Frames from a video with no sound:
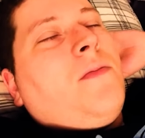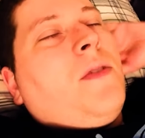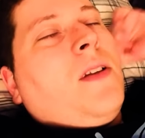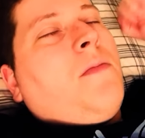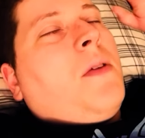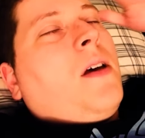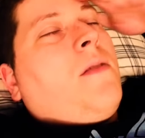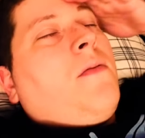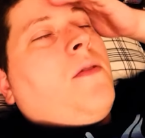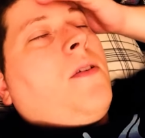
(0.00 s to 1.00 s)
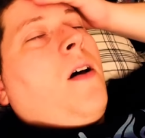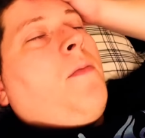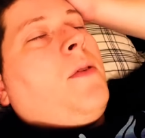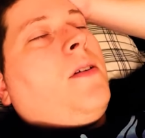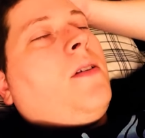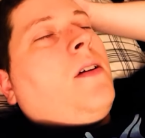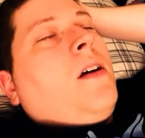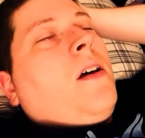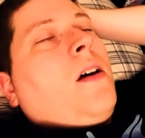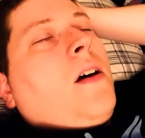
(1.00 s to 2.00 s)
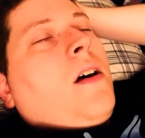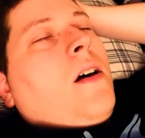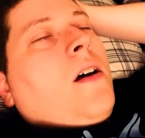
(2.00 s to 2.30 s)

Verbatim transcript: you know, getting paid for helping